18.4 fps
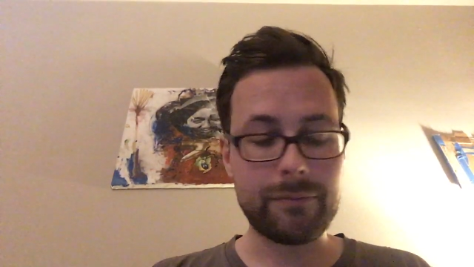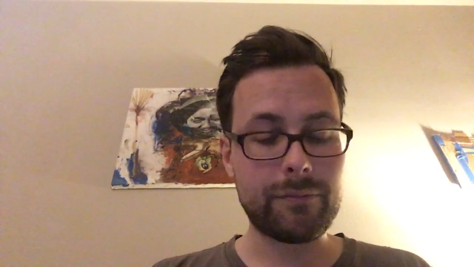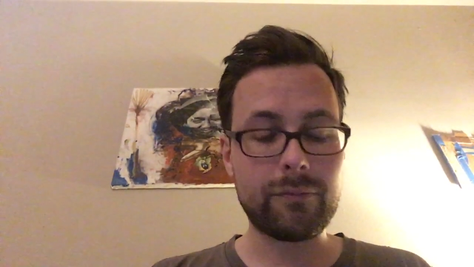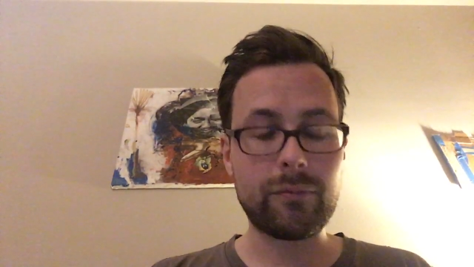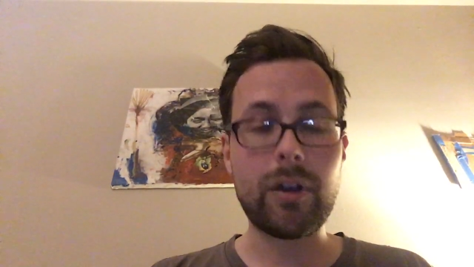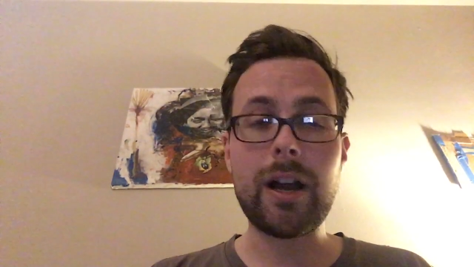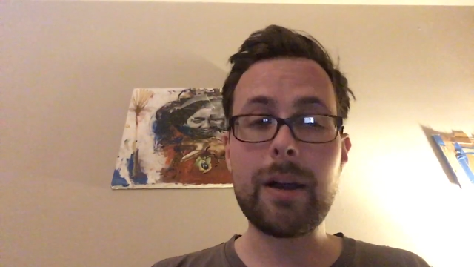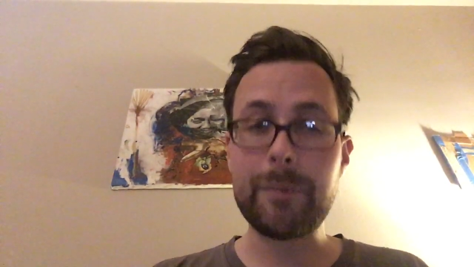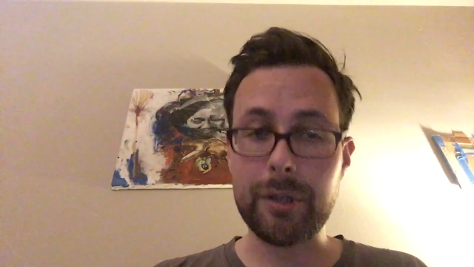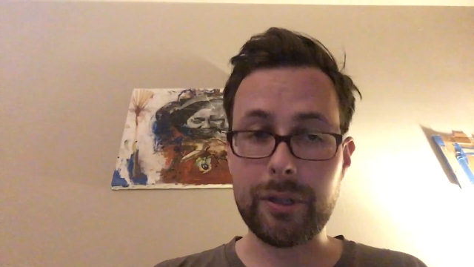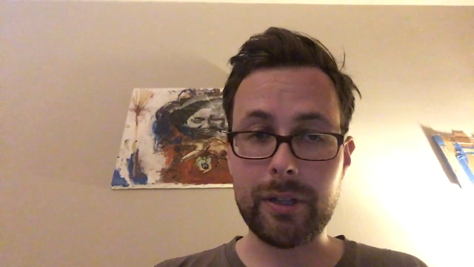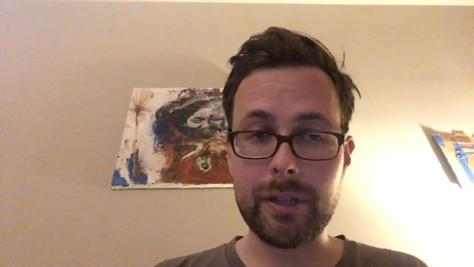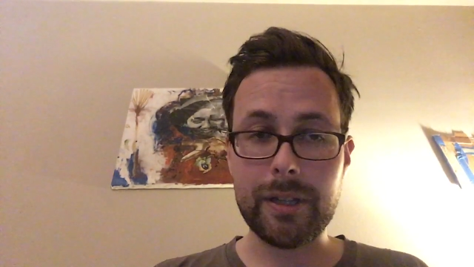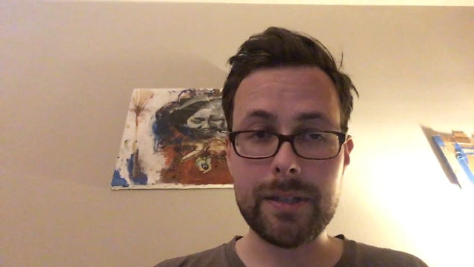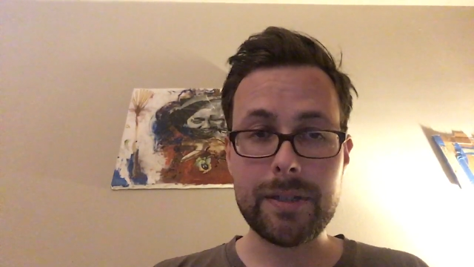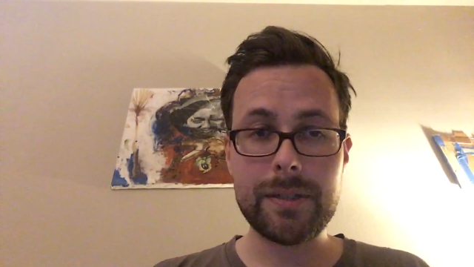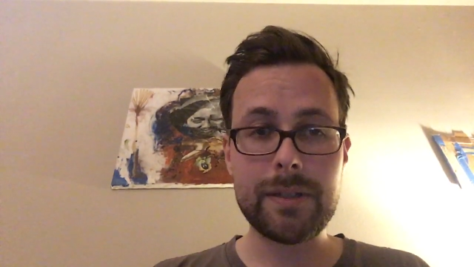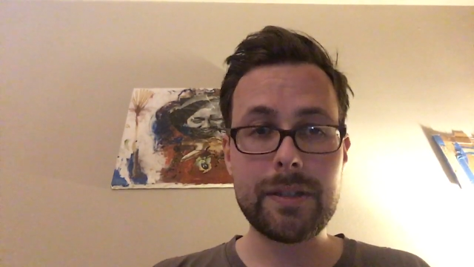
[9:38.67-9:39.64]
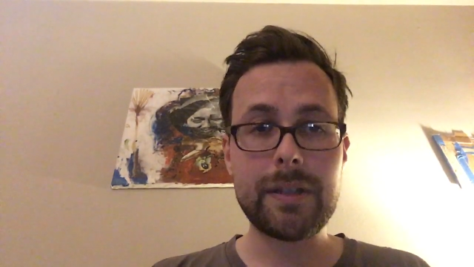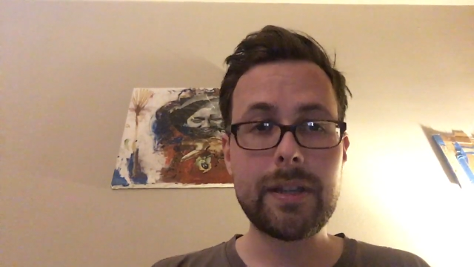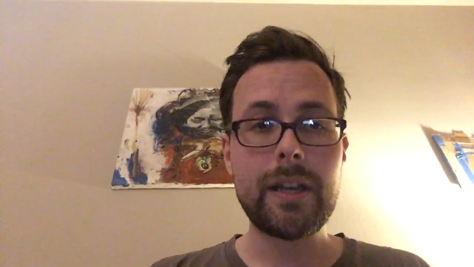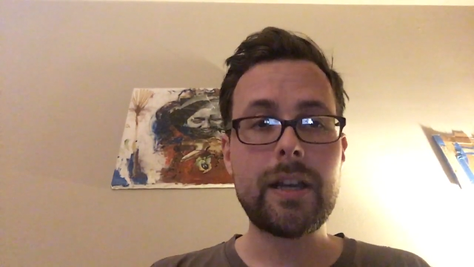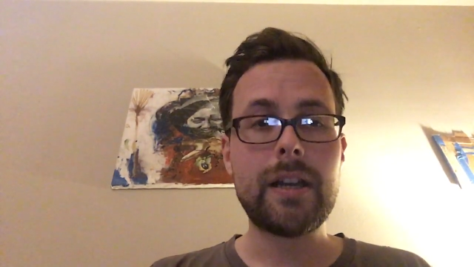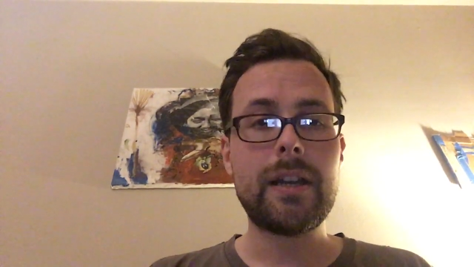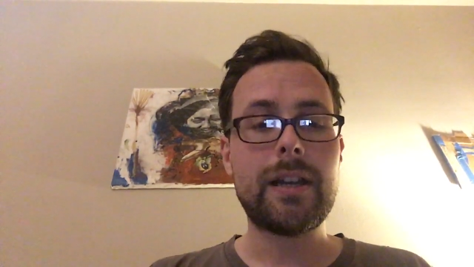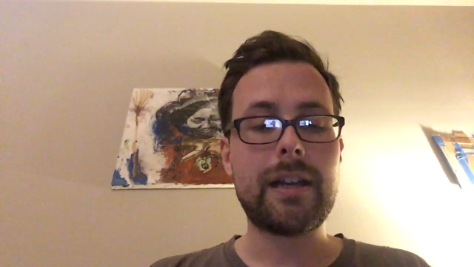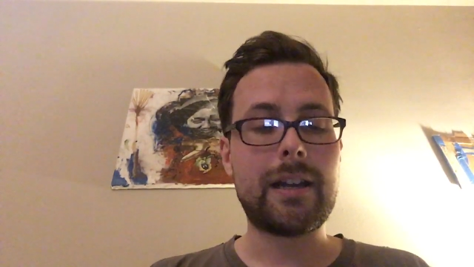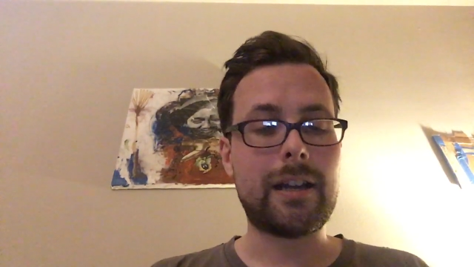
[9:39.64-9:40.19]
Romulus,
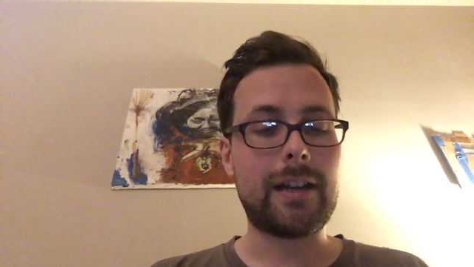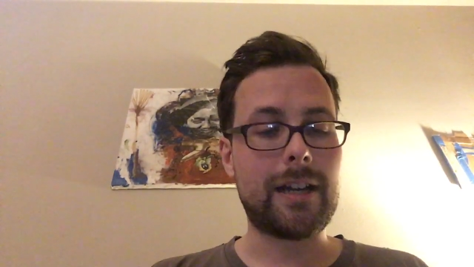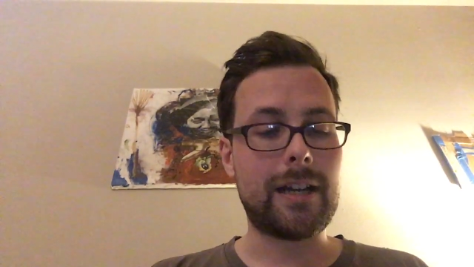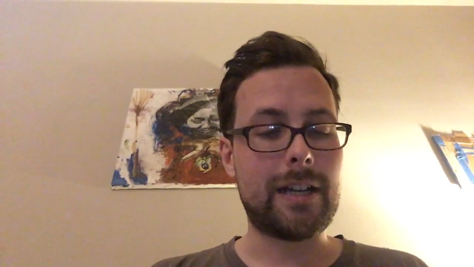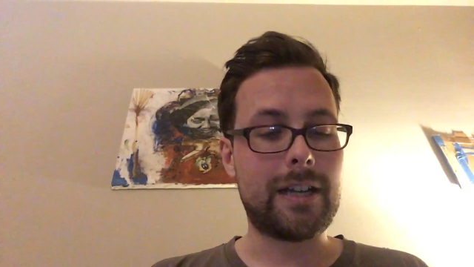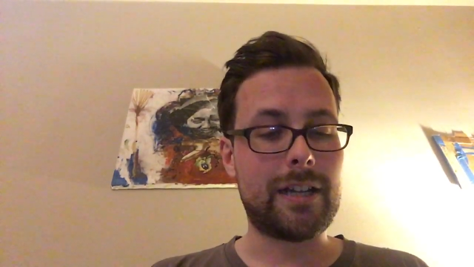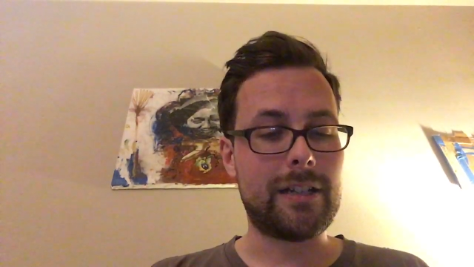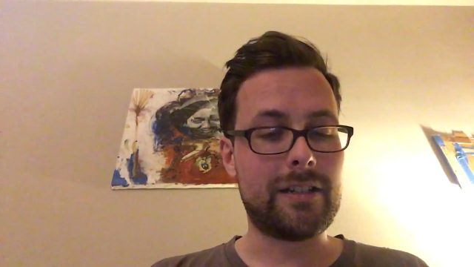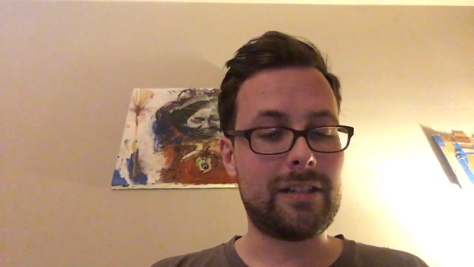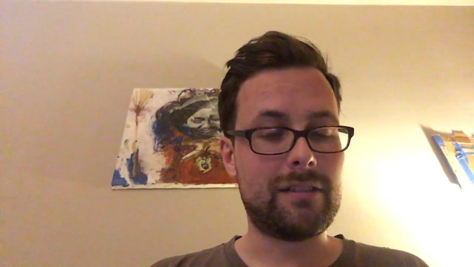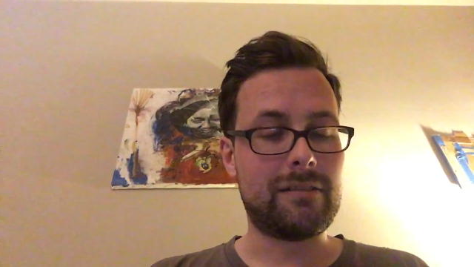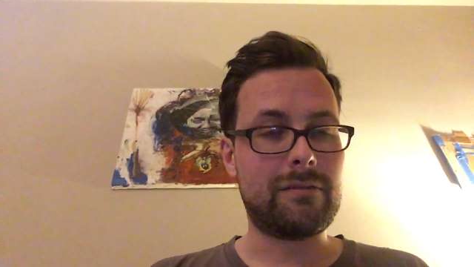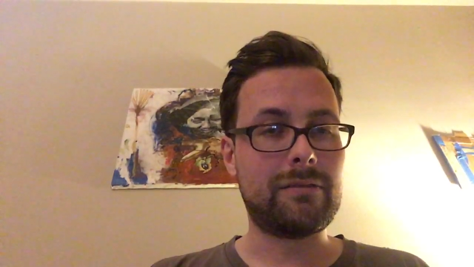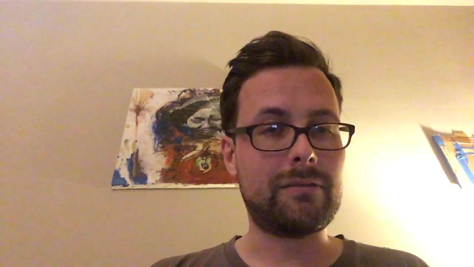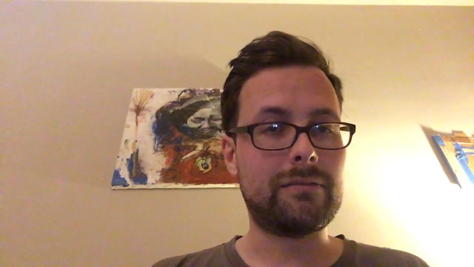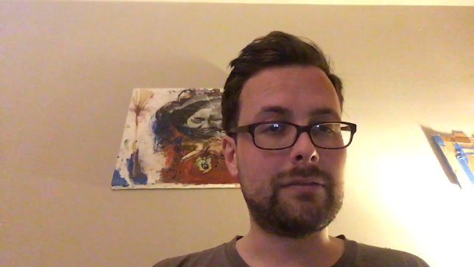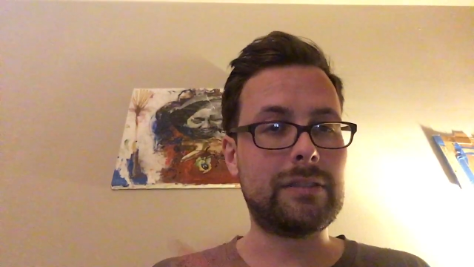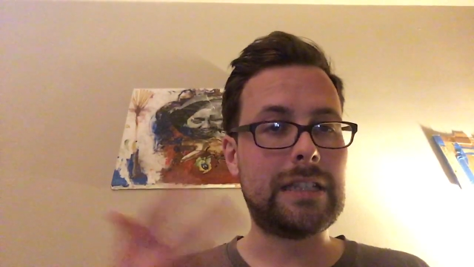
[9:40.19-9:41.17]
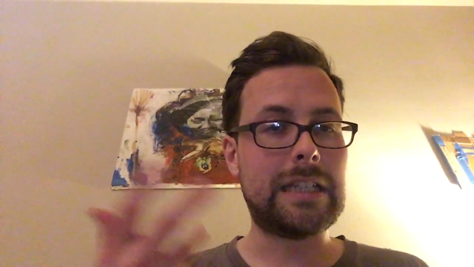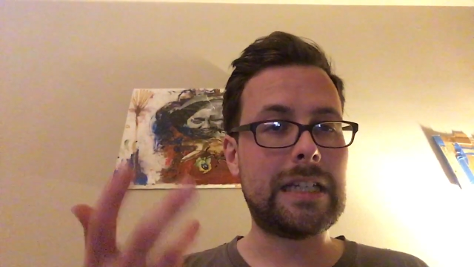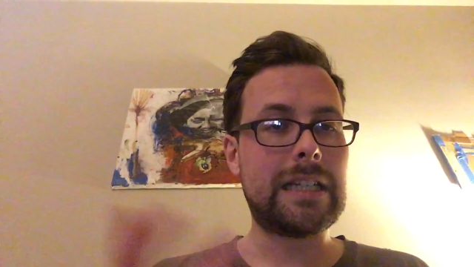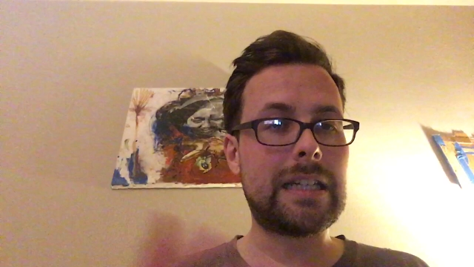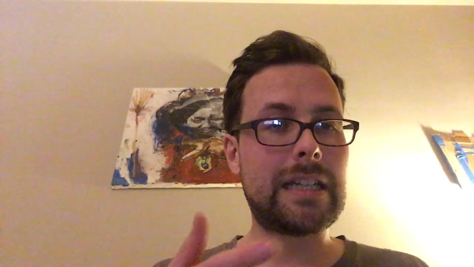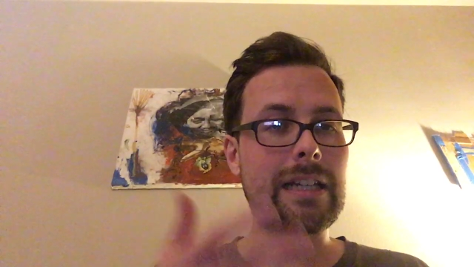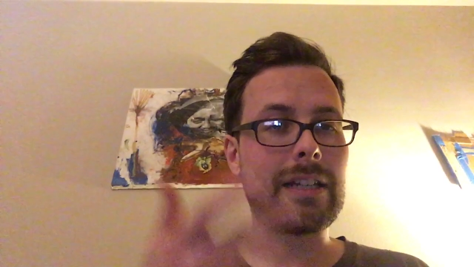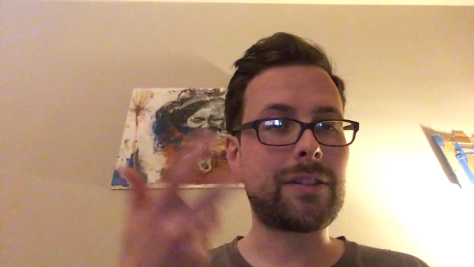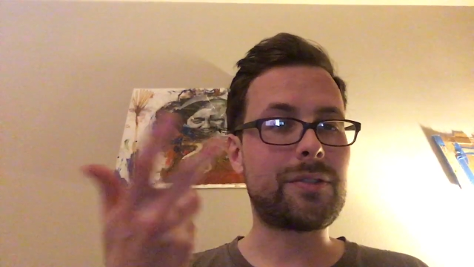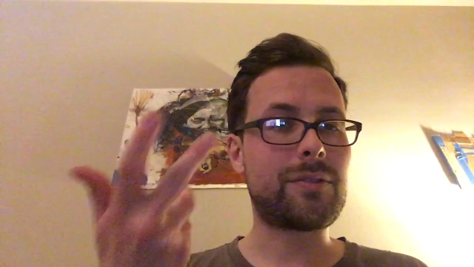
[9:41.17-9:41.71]

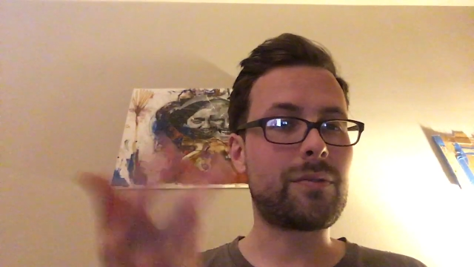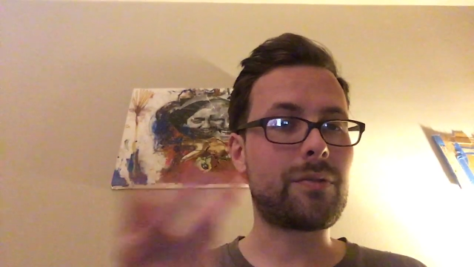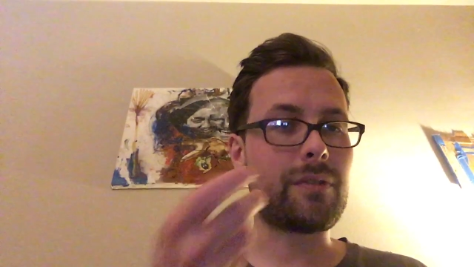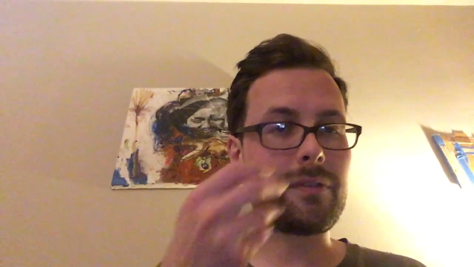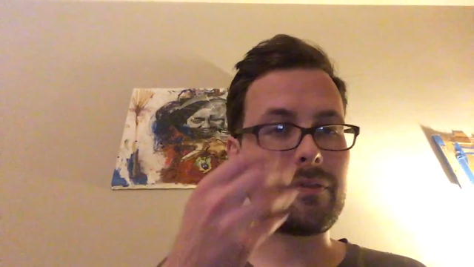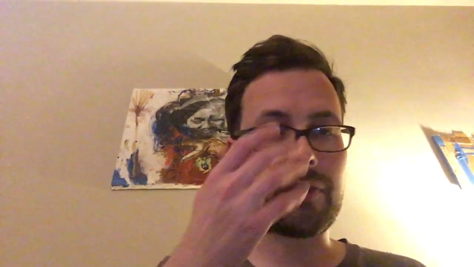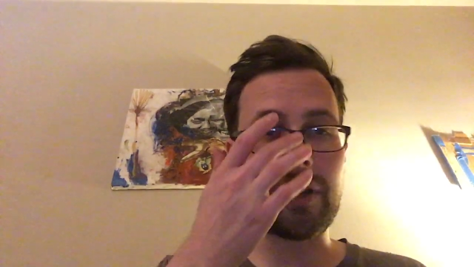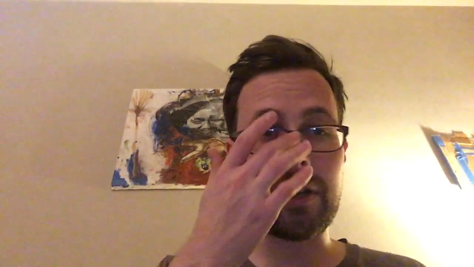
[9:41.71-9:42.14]
leading a sort of